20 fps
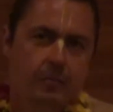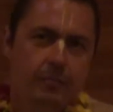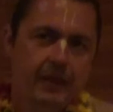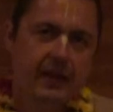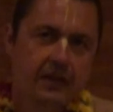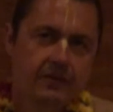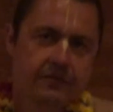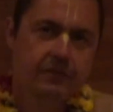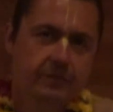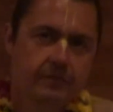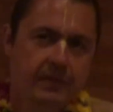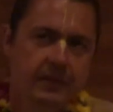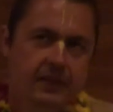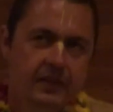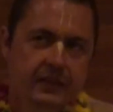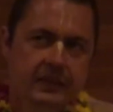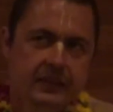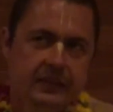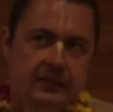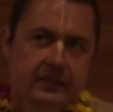platform.
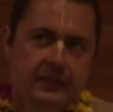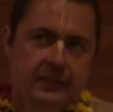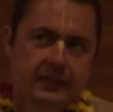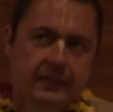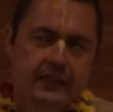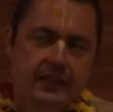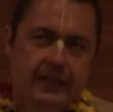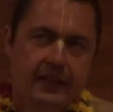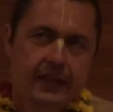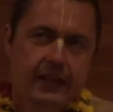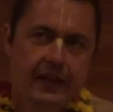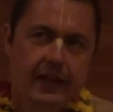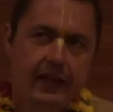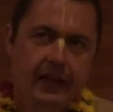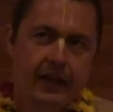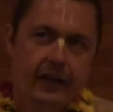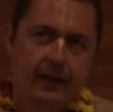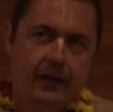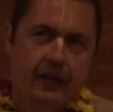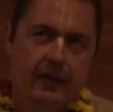
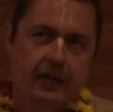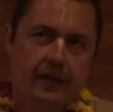And